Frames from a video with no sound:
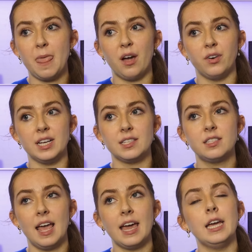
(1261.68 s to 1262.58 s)
there
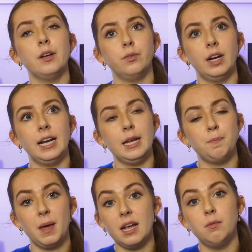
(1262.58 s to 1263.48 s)
is a really
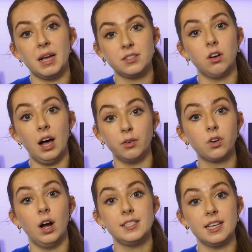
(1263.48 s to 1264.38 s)
big mental health
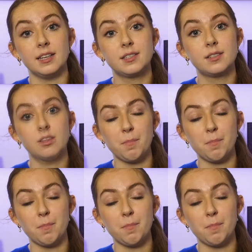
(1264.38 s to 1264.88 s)
crisis